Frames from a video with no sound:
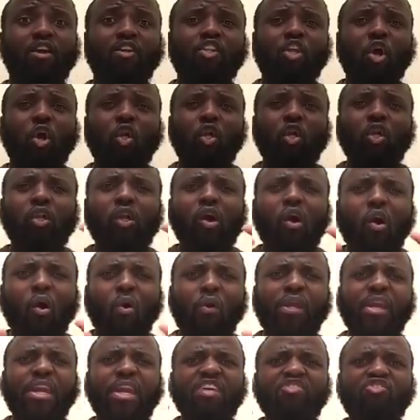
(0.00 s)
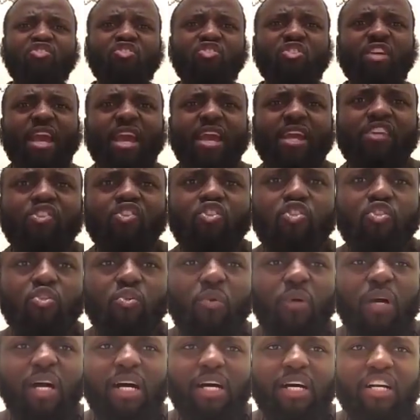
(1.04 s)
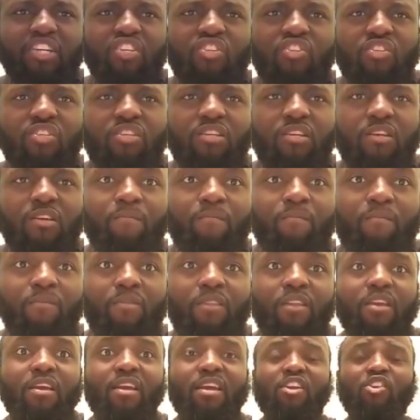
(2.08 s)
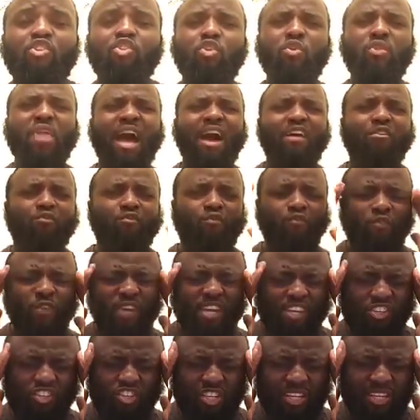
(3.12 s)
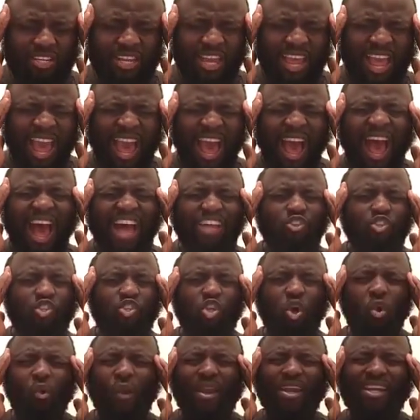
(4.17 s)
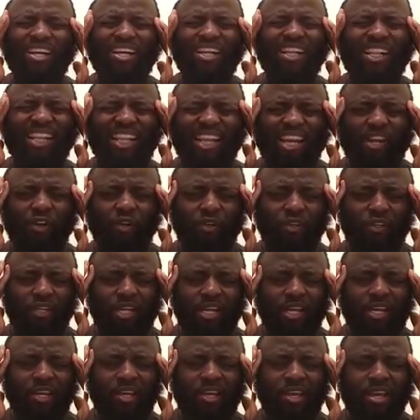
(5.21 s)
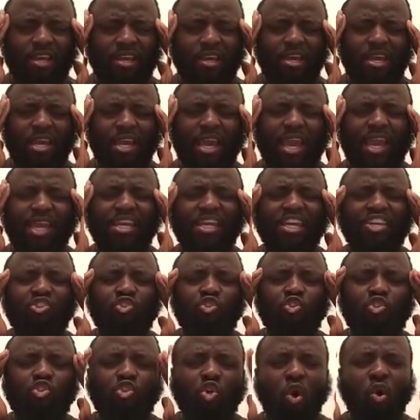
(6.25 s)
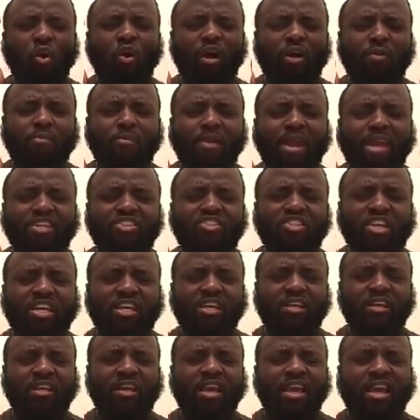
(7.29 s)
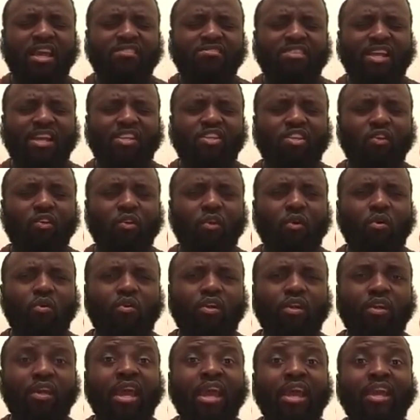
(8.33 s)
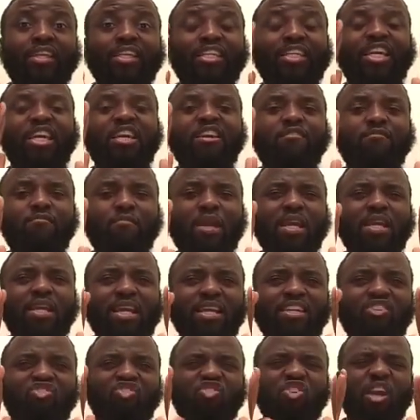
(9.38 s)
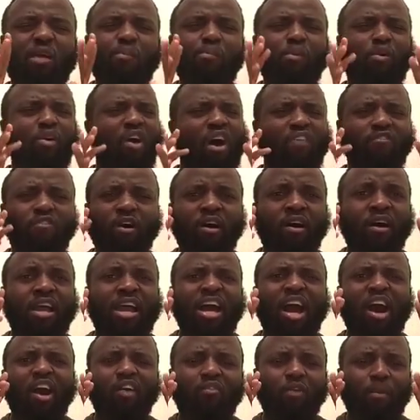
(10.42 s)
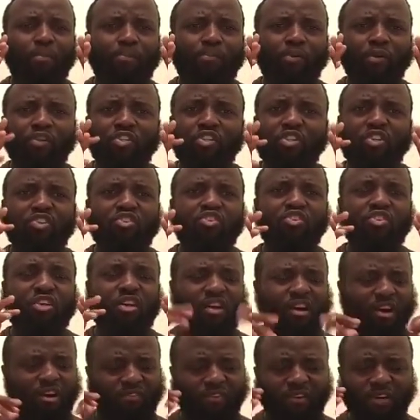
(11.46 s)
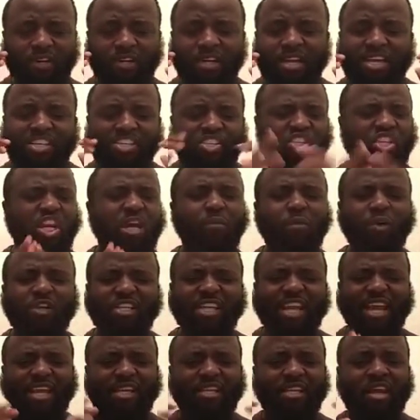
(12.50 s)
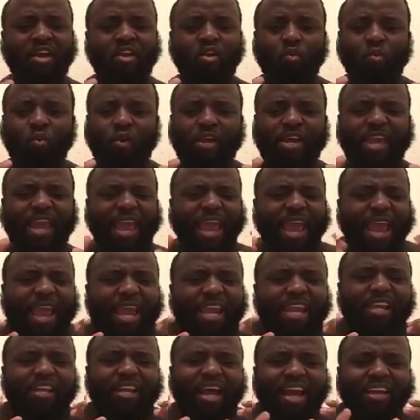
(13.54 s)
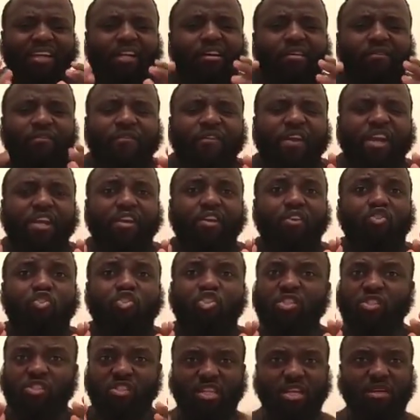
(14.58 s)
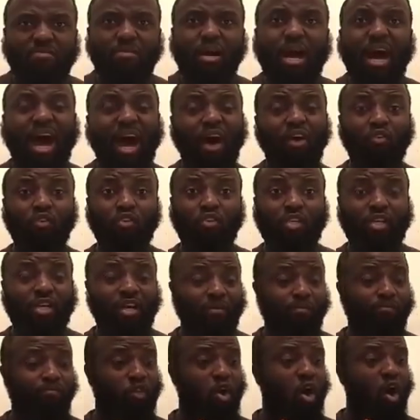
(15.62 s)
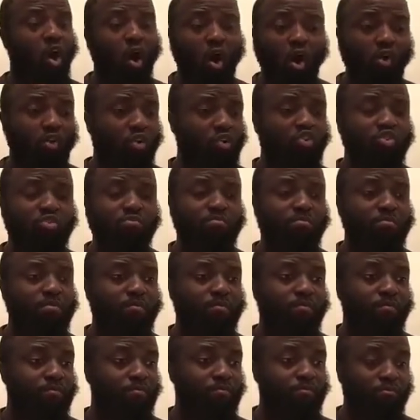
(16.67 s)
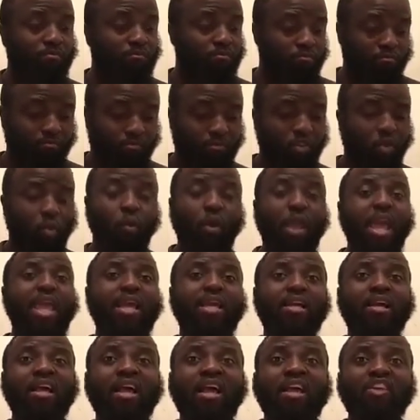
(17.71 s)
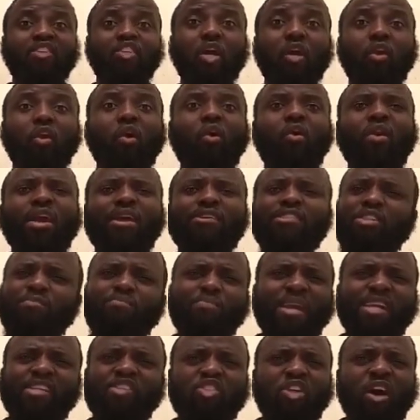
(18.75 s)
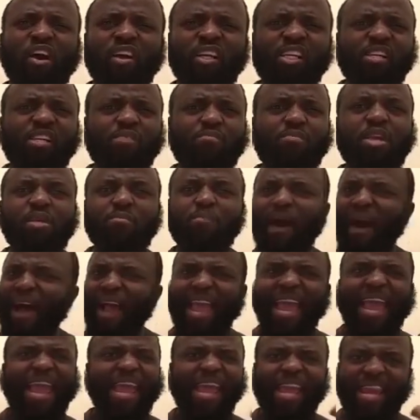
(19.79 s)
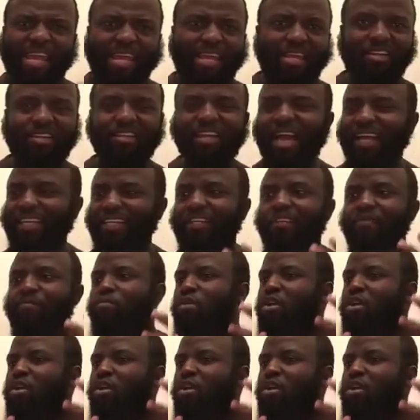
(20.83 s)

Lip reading: The Lord, he's saying to us, to that vision, I saw it clearly. And it's so amazing that the Lord gave me an example of a producer, of a someone that we edit like a video. Somehow, all those weeks, the Lord has been talking to me about editing. Like,